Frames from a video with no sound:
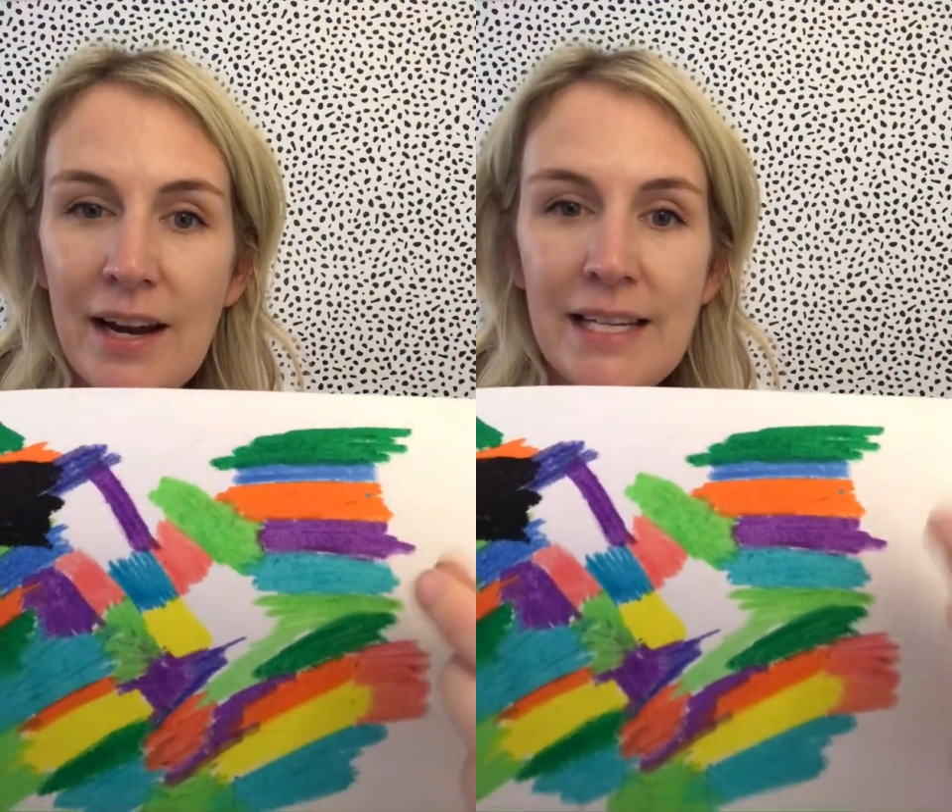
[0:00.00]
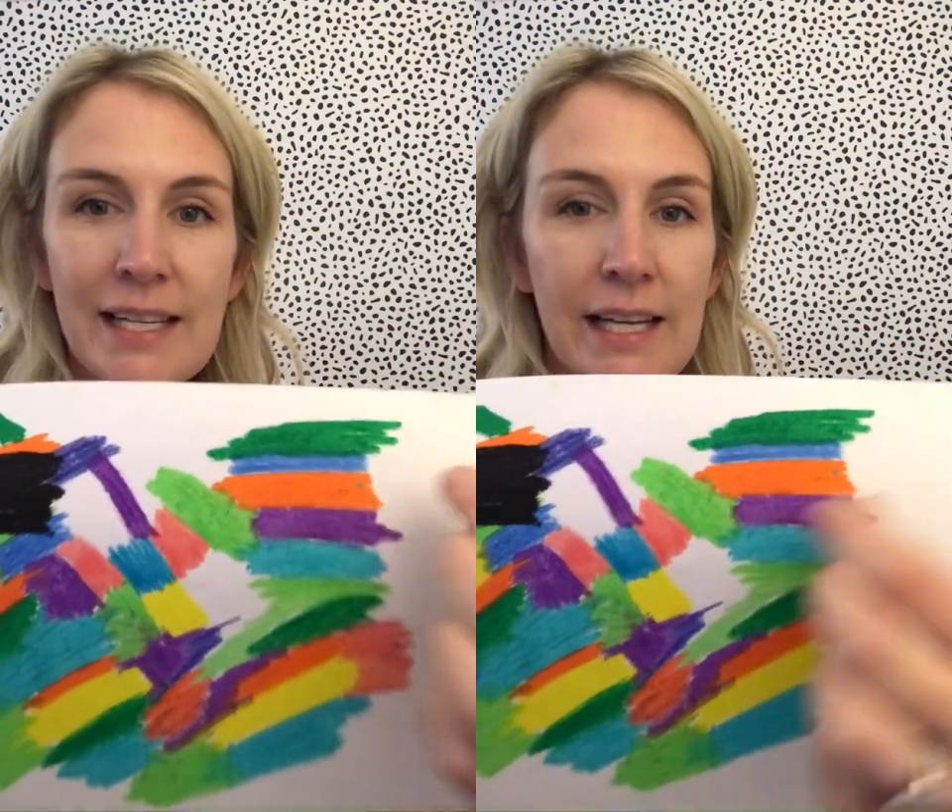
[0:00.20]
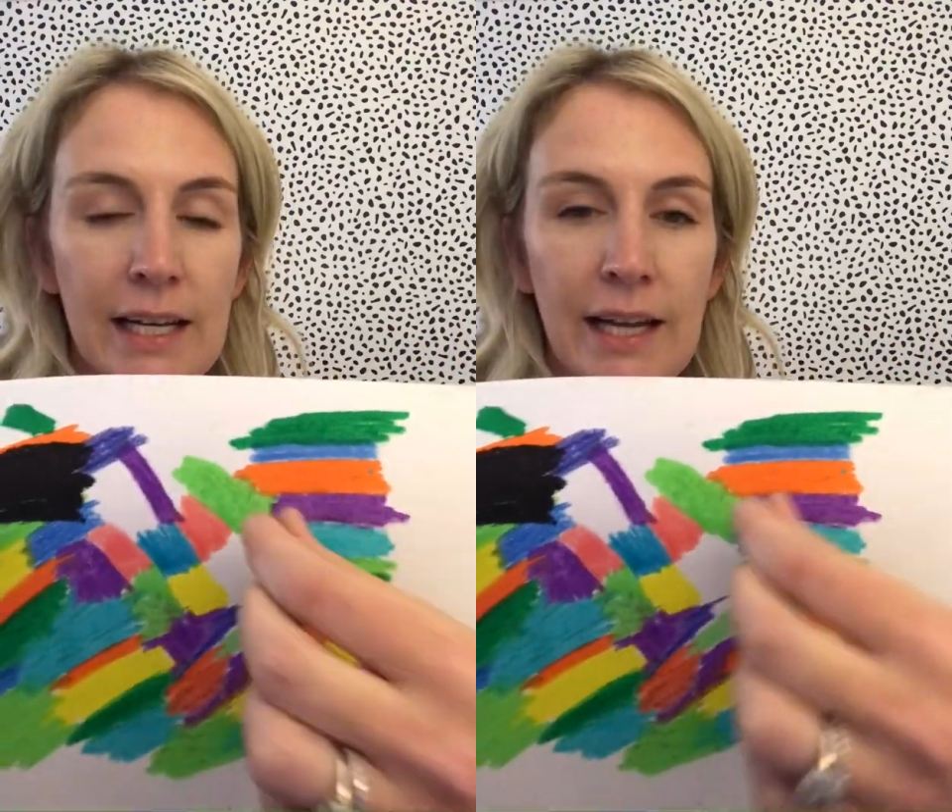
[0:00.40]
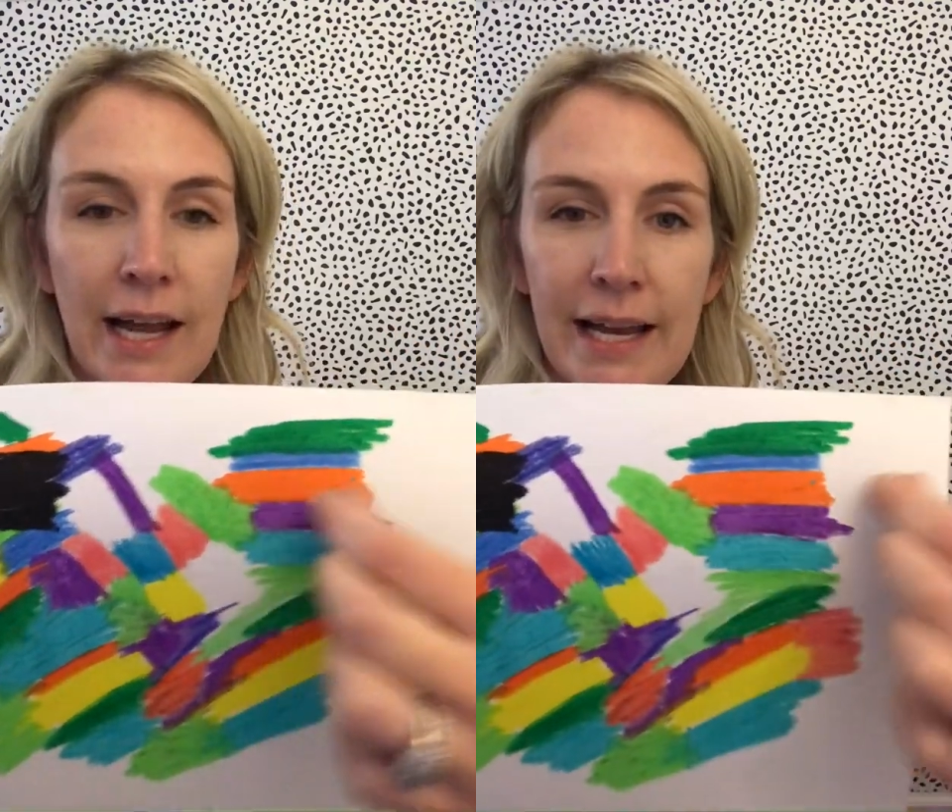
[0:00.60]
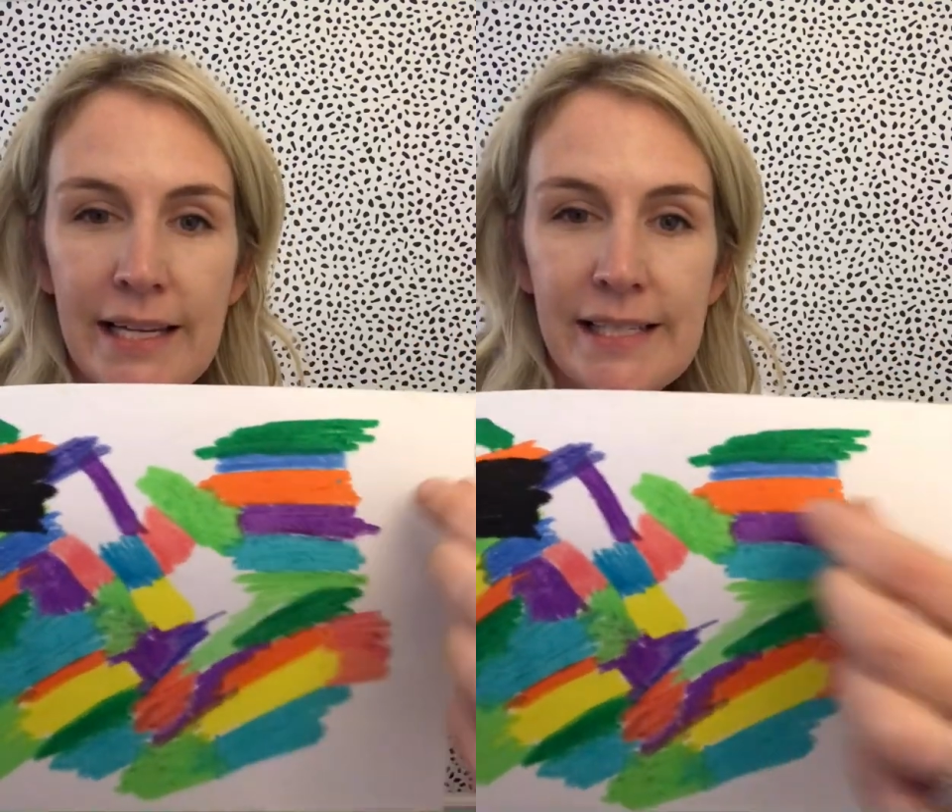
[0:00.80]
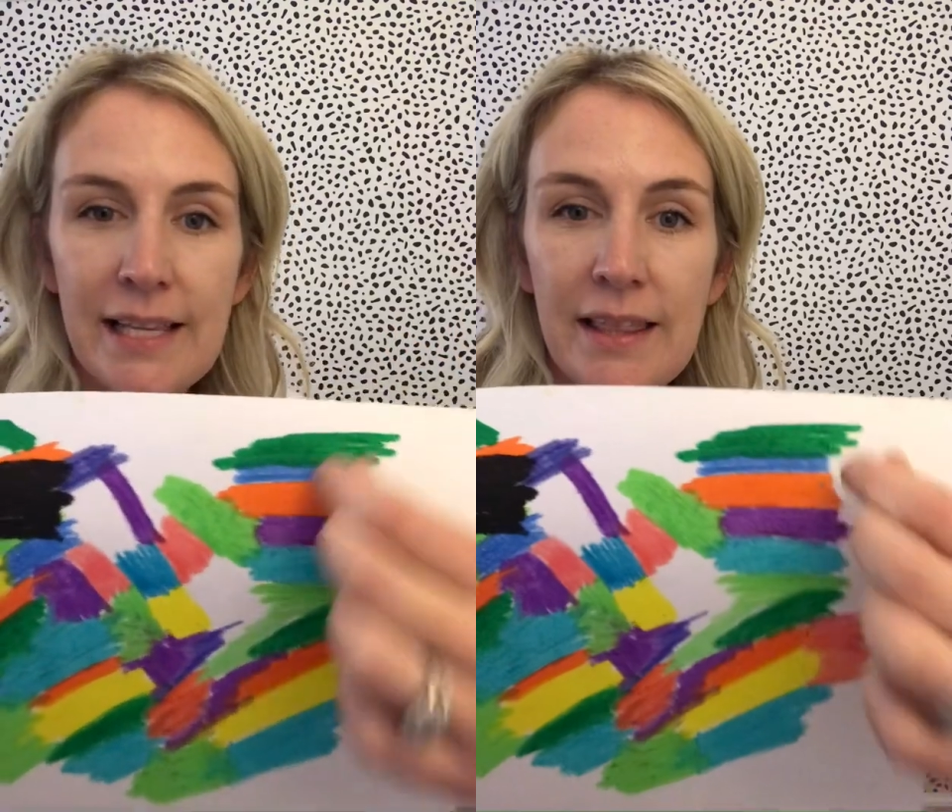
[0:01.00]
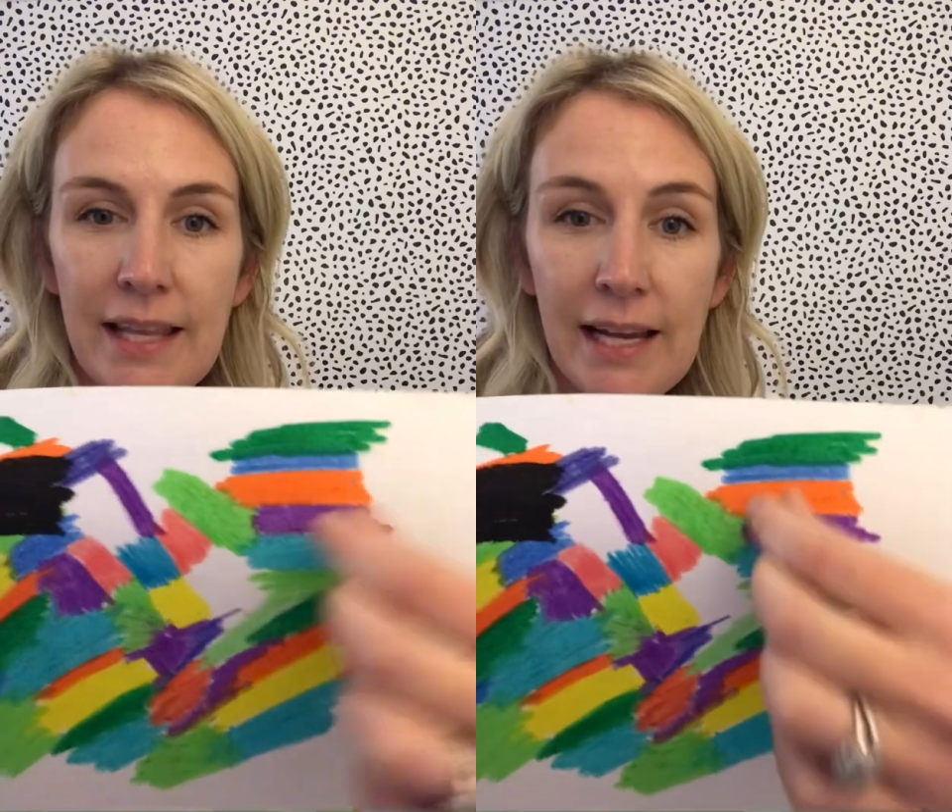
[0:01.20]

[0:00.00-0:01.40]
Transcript: I did it nice and